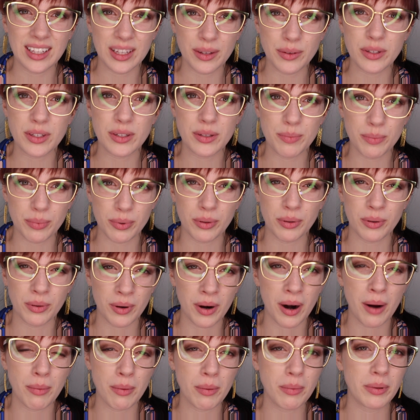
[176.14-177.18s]
that's
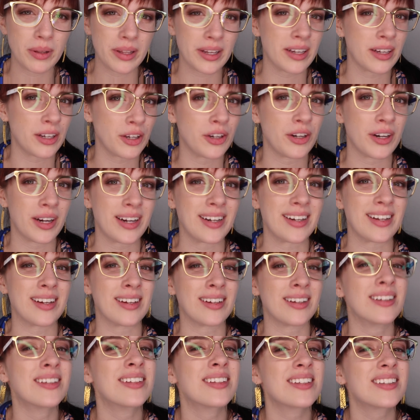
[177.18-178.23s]
probably a good
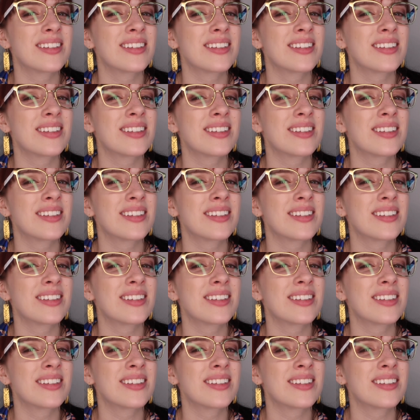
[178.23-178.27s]
idea.